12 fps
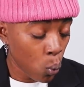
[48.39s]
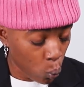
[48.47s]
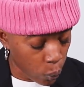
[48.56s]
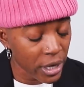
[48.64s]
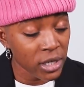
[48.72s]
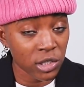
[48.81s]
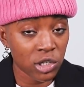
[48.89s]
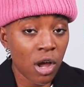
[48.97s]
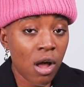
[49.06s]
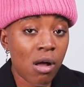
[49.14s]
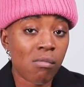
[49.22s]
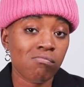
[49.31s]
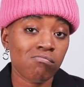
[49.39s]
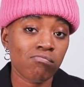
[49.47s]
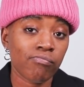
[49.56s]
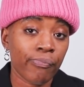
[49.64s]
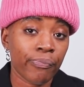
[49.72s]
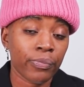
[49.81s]
wisdom.
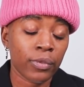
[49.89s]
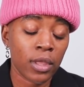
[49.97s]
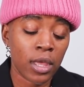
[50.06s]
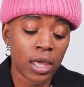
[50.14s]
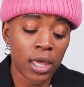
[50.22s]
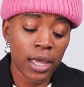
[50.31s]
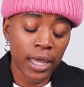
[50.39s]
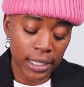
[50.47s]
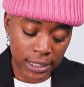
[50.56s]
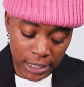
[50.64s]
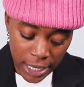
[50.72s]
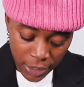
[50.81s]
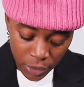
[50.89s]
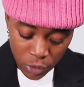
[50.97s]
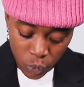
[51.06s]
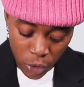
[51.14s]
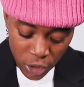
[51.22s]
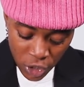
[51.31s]
And today
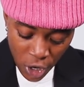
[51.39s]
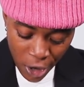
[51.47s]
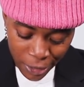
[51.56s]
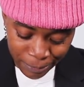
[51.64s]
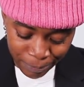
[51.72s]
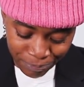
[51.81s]
those words are,